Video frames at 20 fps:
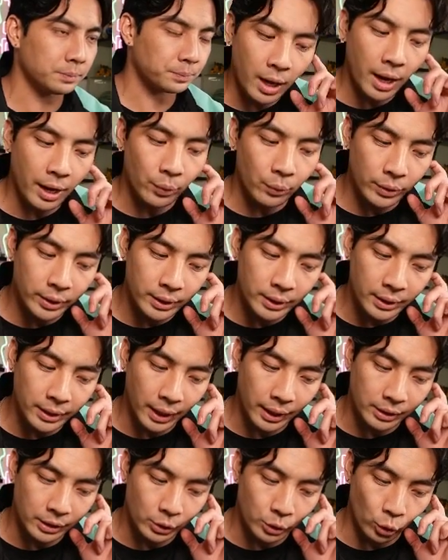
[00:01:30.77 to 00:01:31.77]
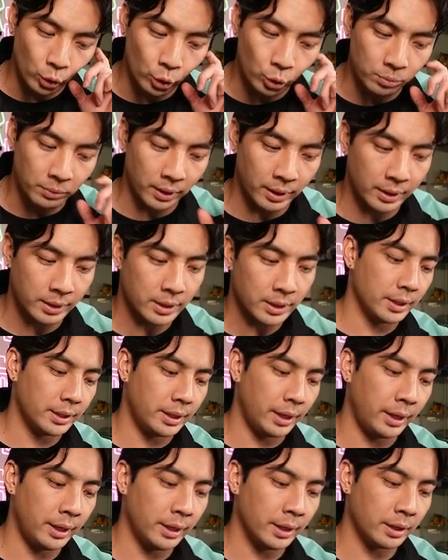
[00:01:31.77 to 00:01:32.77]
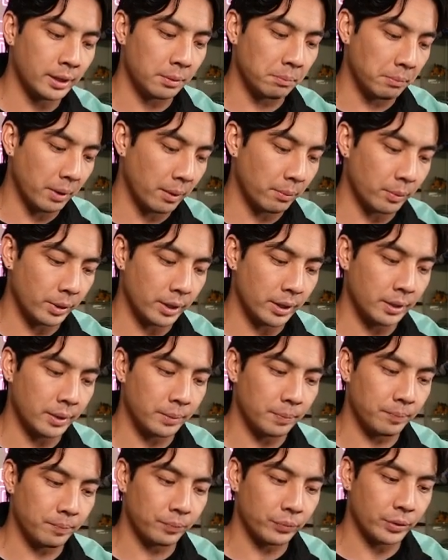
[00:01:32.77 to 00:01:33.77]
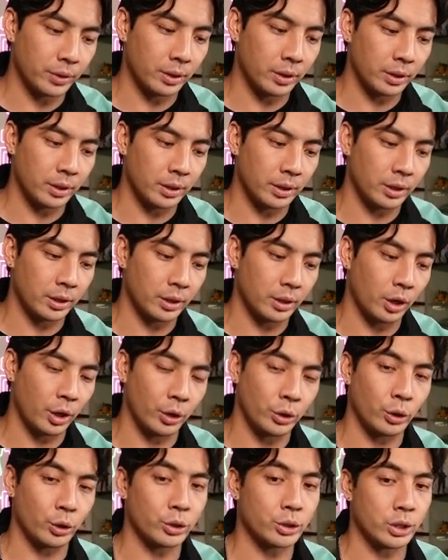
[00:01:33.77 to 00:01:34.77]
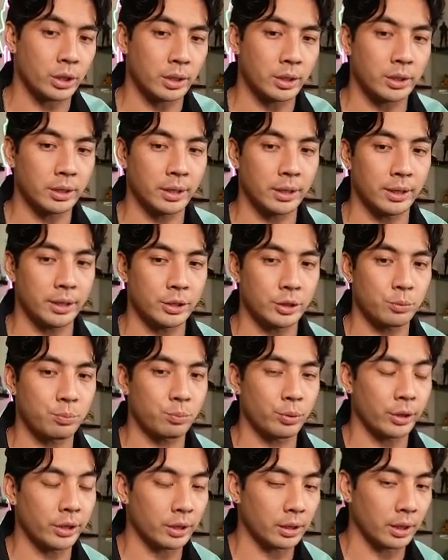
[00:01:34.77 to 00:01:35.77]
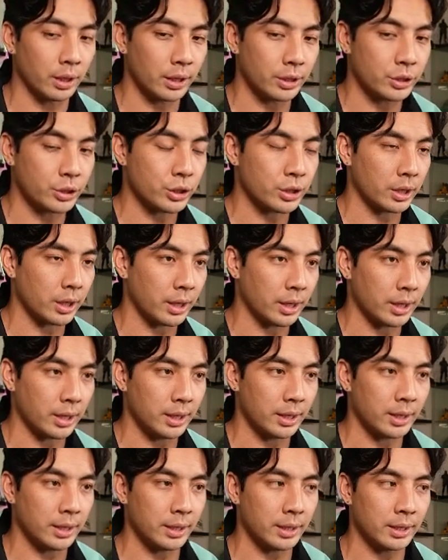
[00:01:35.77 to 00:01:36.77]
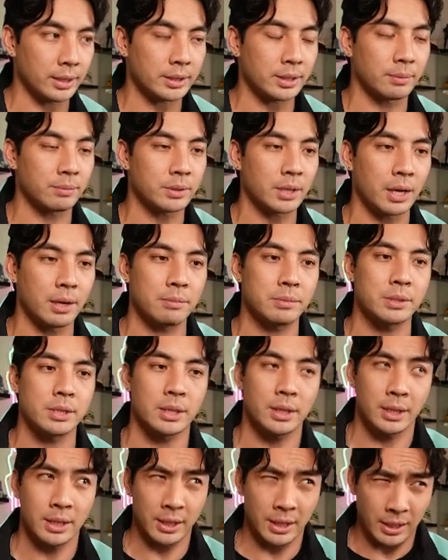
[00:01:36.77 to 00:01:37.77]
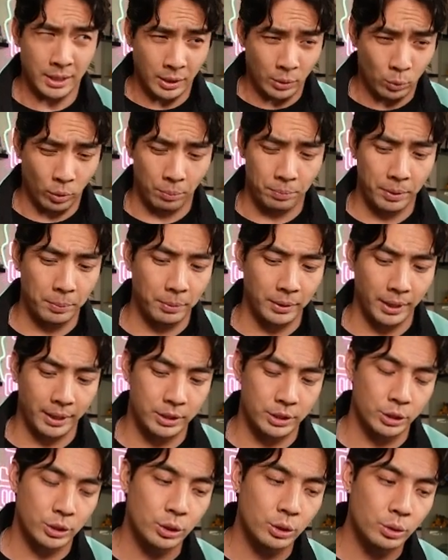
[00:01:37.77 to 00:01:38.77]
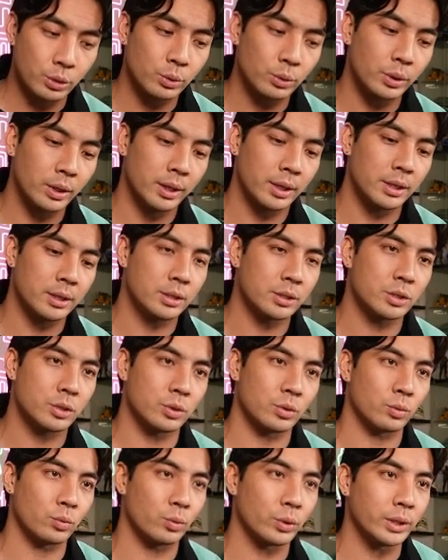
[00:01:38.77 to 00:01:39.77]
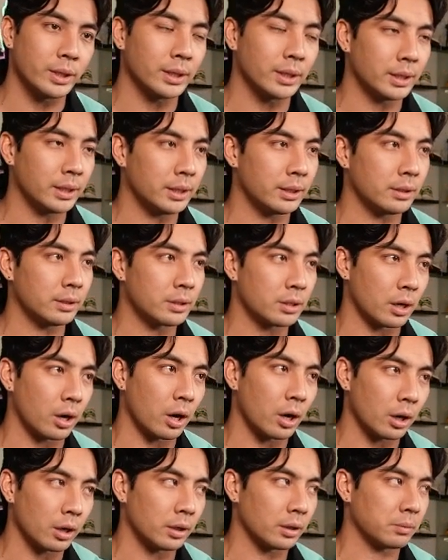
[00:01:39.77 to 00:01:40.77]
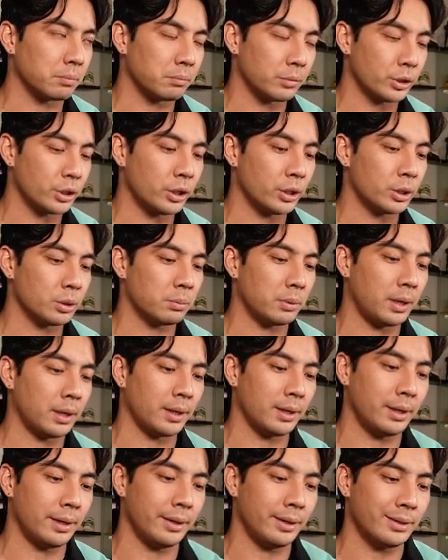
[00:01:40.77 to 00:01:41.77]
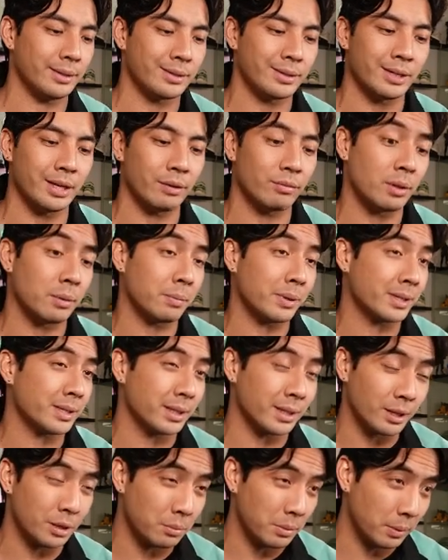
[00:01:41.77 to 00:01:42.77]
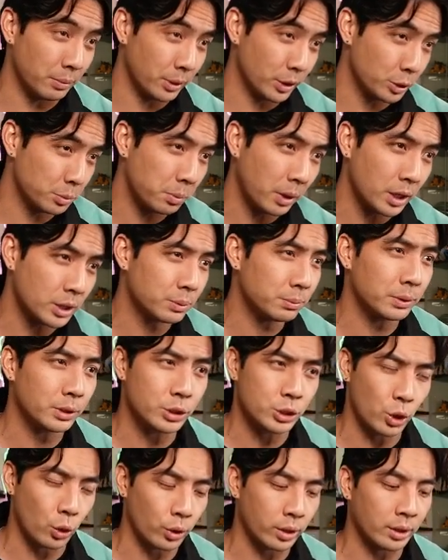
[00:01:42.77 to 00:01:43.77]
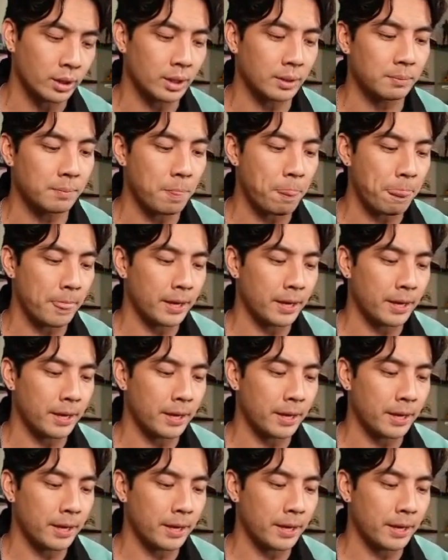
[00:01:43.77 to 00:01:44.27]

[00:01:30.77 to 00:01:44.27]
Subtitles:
I really like the Dorumon. Gaining the memory on your turn is pretty clutch. Sometimes what people like to do is really to hurt Machinedramon is give them as little memory as possible, choking them.